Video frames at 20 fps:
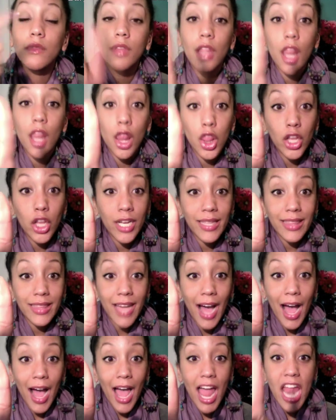Look at
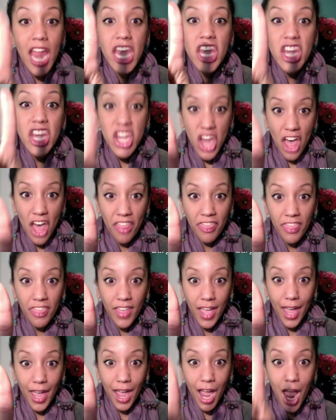that.
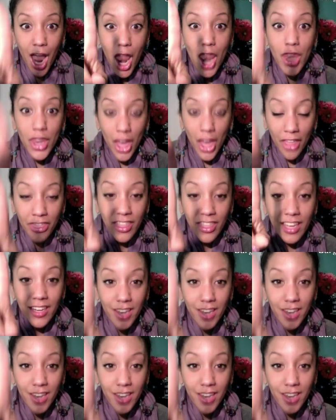Nothing. Nothing,